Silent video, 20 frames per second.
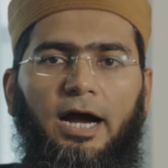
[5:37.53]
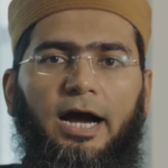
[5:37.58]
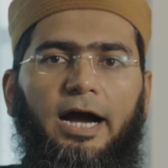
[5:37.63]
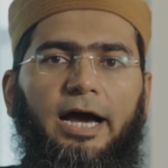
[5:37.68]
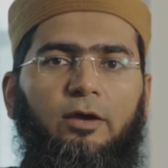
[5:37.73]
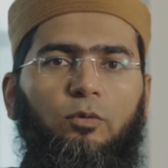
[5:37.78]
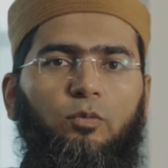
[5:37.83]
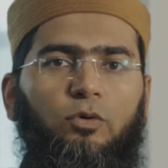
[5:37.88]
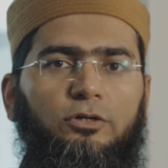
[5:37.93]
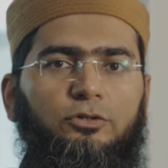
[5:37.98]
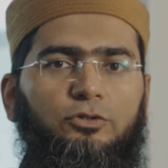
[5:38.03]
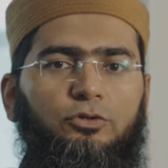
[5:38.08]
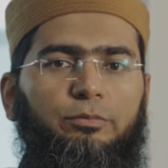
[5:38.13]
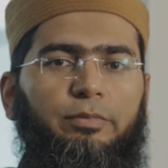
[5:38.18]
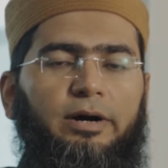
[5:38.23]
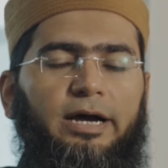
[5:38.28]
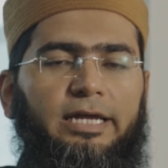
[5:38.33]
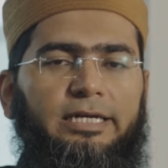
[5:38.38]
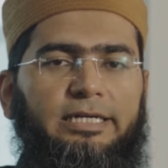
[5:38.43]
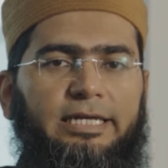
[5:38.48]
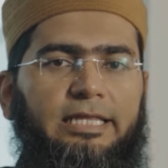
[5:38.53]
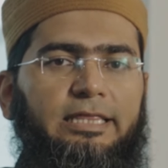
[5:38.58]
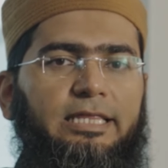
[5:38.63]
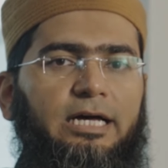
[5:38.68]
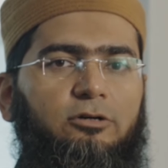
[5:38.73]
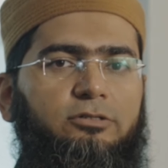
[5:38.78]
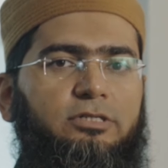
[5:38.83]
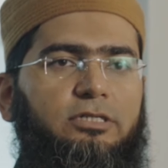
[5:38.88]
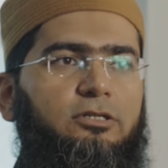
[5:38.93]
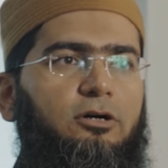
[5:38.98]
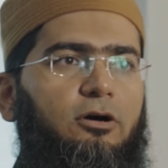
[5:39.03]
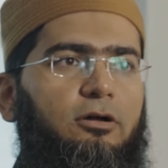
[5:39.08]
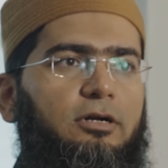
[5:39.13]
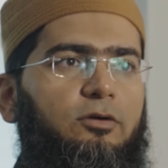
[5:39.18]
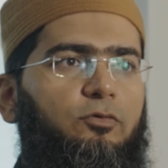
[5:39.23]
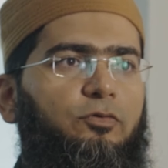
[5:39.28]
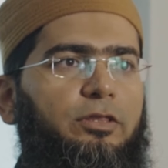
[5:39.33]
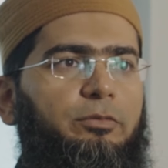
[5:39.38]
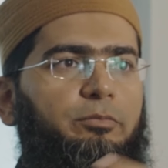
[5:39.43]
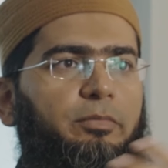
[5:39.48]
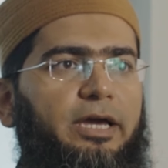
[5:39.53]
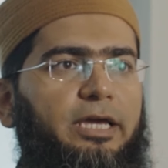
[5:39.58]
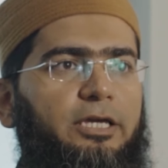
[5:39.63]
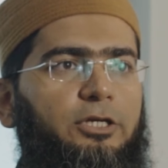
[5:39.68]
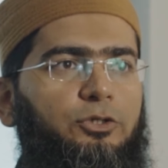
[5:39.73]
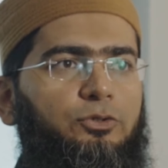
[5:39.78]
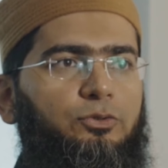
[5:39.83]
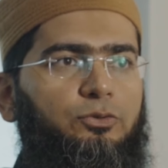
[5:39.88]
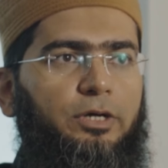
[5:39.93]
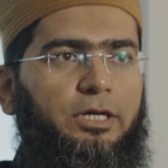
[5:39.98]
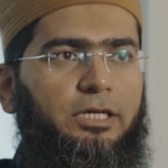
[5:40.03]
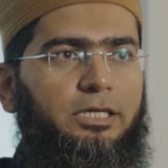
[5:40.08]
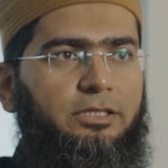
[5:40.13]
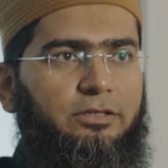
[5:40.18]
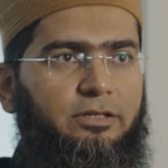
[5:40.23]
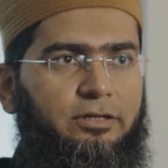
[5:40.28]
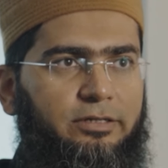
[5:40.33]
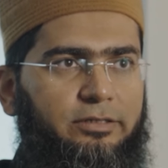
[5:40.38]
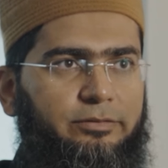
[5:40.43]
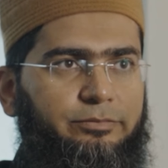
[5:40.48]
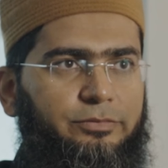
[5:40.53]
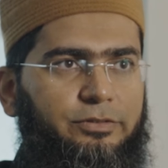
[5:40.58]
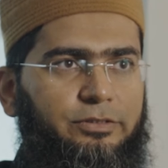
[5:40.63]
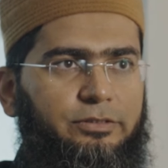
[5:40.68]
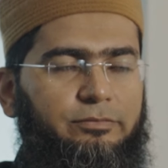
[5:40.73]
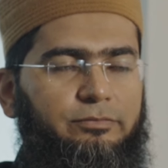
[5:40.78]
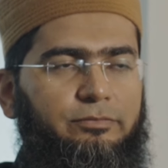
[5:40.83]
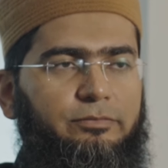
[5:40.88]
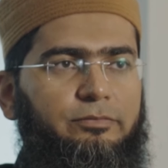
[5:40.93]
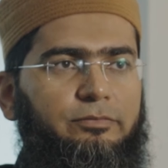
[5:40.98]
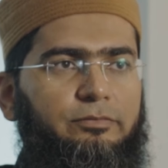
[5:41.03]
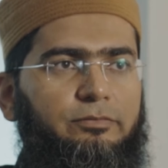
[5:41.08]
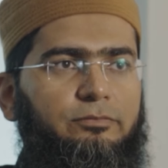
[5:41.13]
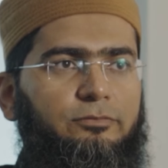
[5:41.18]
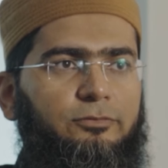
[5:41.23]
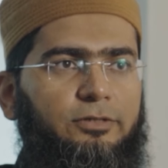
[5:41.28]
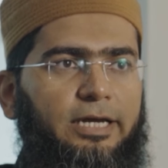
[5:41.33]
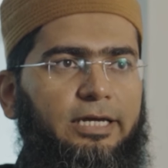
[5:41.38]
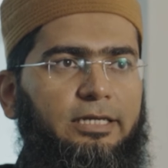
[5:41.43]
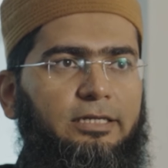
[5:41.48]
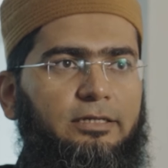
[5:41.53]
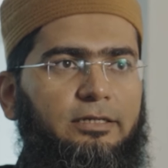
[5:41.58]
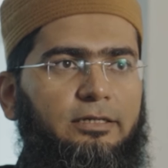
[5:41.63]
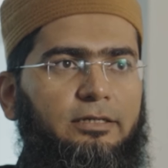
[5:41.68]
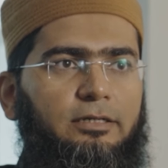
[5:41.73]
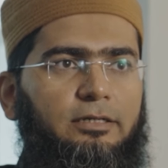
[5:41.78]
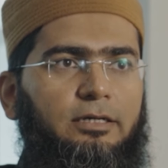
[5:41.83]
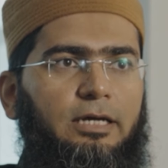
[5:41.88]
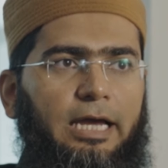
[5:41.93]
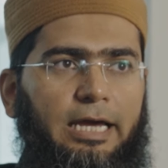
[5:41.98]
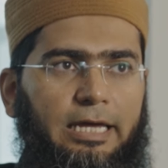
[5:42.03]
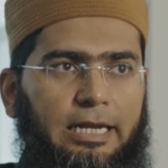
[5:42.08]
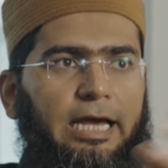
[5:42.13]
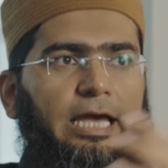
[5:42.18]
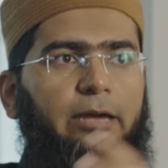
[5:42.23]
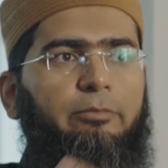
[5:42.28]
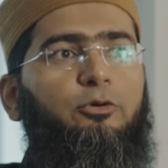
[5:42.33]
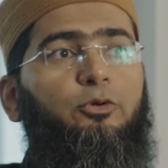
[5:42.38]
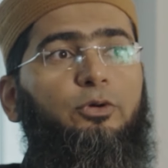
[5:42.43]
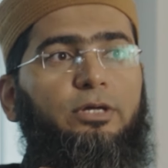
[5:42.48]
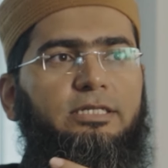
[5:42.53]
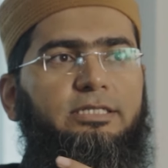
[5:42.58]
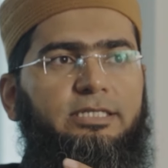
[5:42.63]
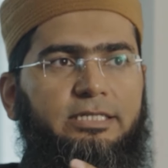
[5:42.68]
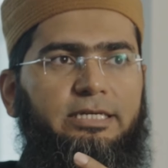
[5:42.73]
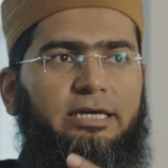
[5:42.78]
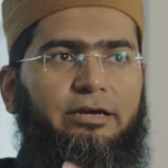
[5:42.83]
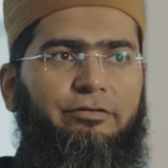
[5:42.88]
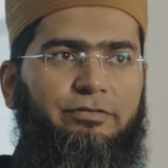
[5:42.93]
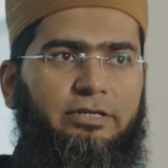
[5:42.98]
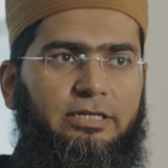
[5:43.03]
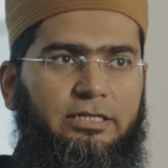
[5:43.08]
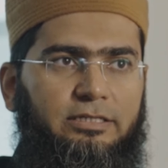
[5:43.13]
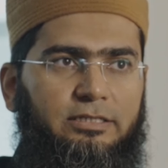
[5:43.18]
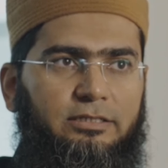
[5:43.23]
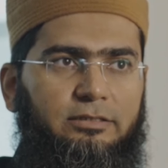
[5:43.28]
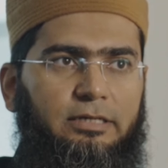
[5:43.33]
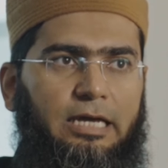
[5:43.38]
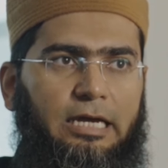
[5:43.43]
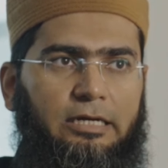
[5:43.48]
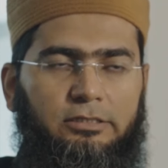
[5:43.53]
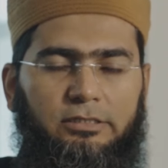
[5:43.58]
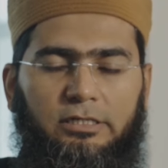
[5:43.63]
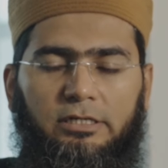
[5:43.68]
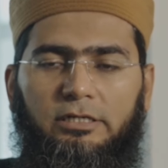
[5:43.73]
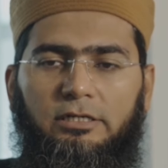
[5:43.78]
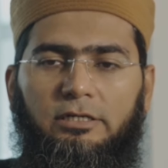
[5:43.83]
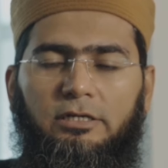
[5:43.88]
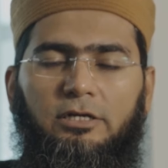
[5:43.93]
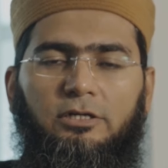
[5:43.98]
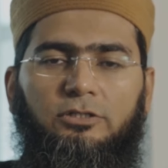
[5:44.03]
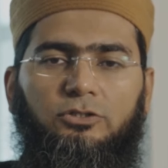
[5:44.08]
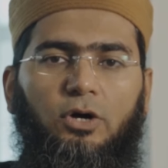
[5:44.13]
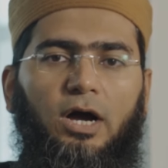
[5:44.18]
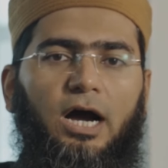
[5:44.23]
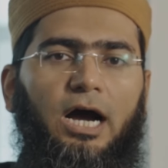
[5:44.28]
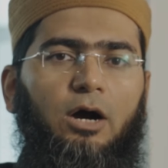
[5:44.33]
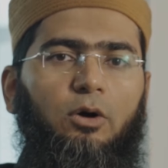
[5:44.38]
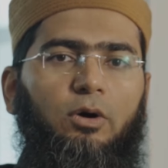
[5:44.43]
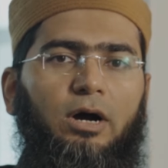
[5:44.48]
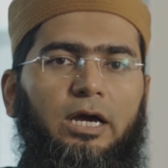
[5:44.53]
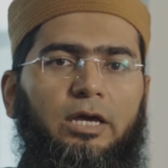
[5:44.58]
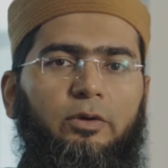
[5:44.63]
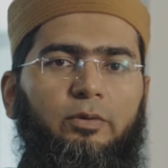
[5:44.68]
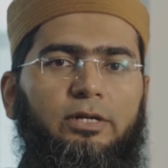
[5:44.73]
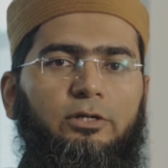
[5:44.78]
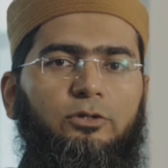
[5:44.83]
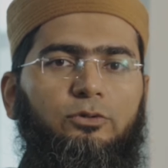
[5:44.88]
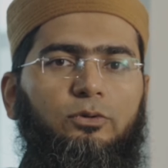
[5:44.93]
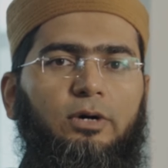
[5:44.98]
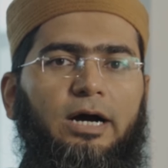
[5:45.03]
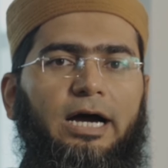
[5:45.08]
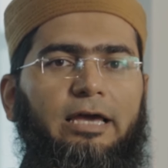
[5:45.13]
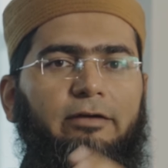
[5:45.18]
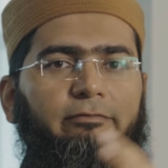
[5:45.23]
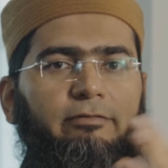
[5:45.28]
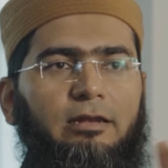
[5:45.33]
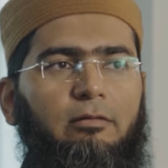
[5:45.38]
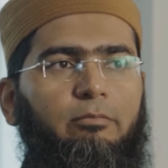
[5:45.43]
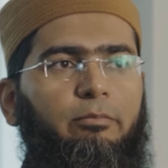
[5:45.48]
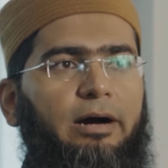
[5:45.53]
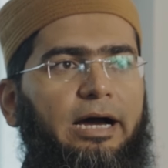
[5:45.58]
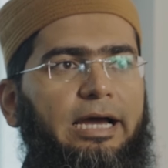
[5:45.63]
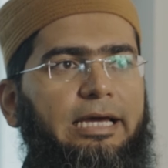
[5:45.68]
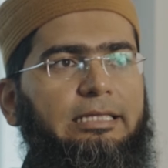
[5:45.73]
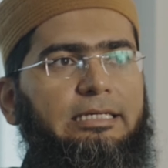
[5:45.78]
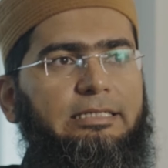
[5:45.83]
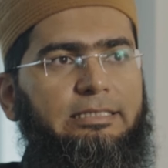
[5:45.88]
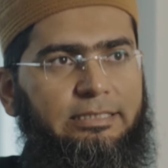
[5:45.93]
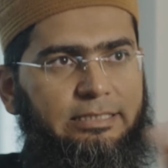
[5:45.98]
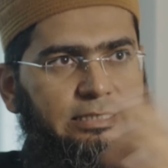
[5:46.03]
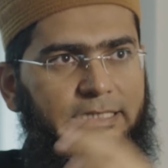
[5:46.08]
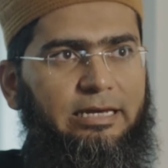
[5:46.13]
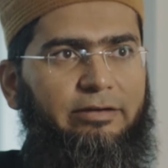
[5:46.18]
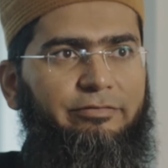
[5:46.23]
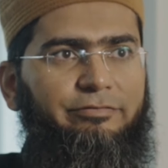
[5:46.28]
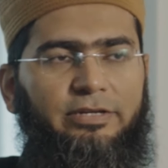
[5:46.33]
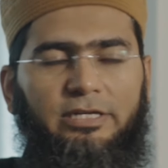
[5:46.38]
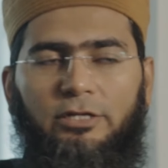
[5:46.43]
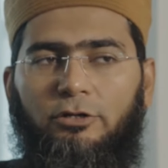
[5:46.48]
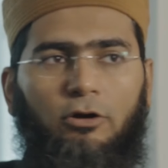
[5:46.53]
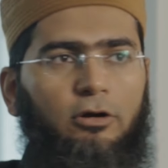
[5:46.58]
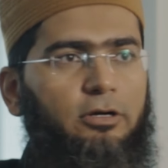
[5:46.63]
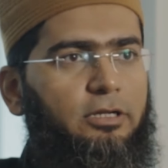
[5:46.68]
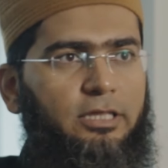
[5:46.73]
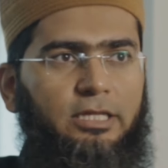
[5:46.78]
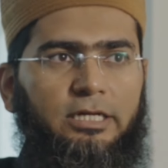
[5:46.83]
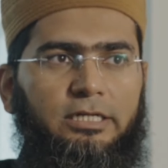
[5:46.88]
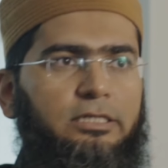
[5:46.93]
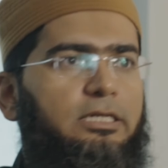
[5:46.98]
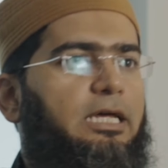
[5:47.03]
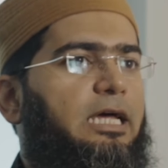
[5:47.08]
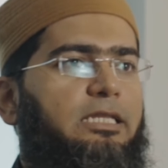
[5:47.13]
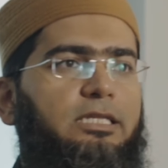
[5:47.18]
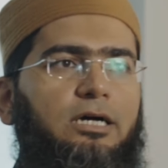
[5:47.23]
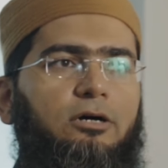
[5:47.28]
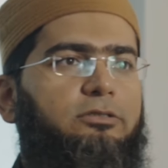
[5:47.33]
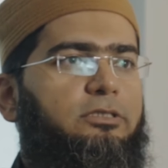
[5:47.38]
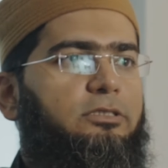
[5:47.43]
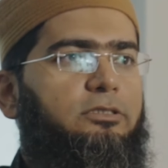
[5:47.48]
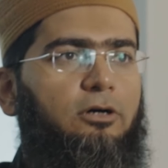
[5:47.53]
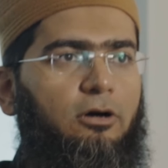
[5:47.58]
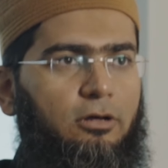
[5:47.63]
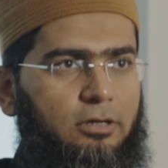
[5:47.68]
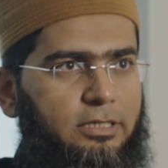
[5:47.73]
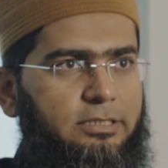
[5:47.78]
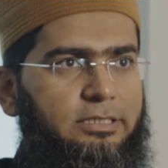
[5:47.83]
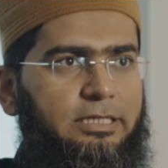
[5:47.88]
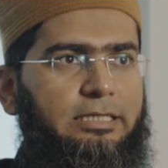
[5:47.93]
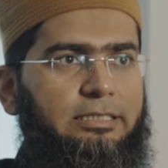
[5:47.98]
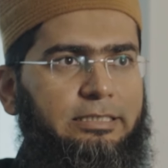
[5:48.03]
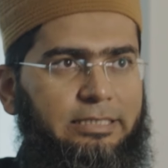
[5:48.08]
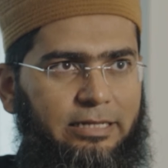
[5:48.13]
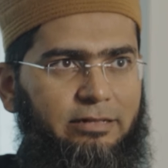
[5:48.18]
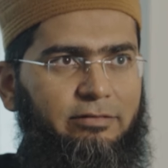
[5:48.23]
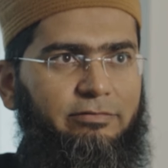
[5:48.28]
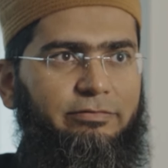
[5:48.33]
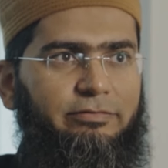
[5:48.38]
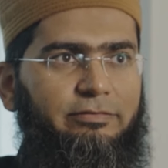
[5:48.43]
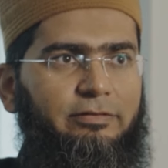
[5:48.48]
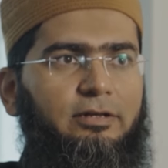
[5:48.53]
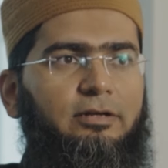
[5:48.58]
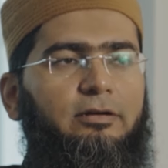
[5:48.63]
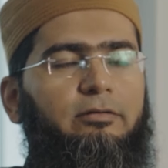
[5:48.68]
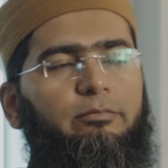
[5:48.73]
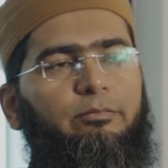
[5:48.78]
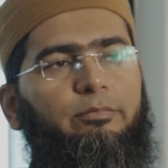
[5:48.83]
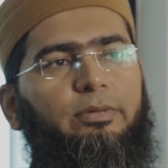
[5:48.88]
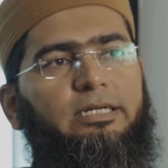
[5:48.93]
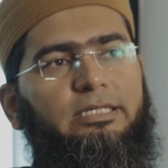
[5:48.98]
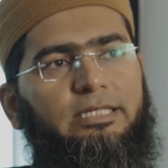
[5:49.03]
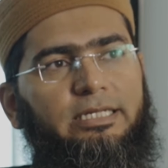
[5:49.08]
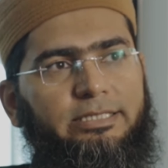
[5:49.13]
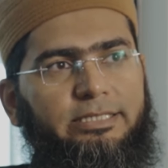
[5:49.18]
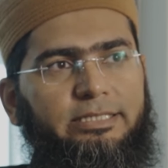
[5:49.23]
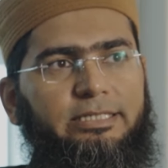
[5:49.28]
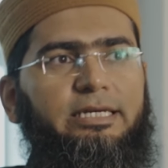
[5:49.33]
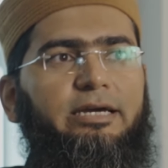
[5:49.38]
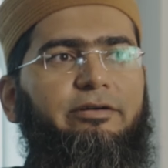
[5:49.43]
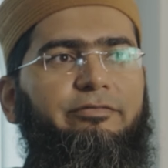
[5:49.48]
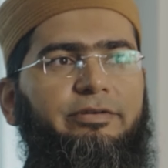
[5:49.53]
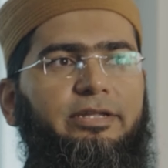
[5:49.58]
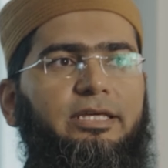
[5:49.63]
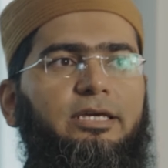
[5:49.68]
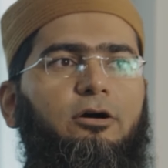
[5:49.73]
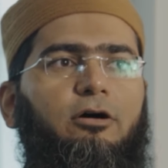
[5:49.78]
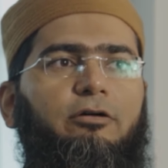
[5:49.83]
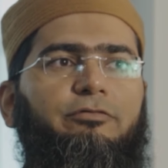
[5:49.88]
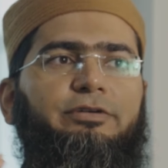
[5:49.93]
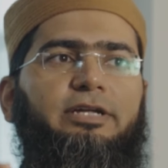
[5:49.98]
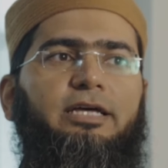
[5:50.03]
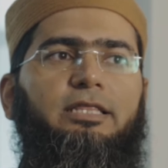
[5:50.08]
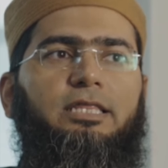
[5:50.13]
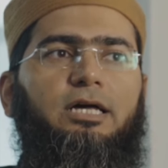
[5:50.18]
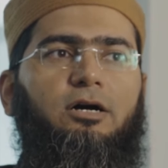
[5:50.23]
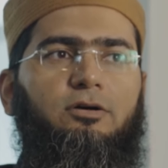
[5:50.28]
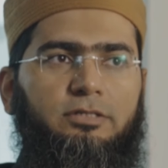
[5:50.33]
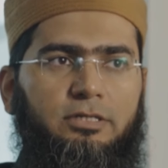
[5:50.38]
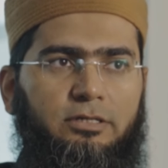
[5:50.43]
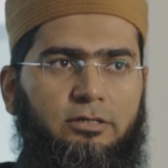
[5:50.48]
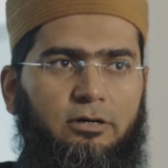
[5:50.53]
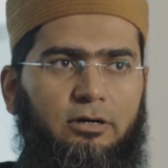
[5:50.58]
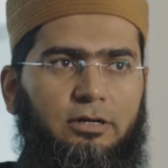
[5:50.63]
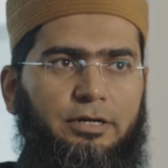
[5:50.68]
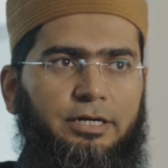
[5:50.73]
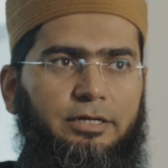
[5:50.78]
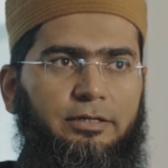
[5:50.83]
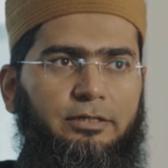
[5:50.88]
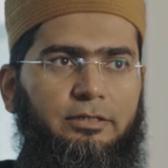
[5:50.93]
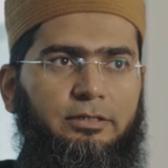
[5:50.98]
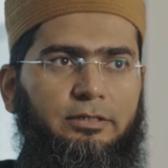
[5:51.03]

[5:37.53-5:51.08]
I want to buy $10,000 with my UAE dirhams, right? And I am doing CFDs actually. So how I will do, I will buy the CFD, not the $10,000 itself, but the CFD of $10,000,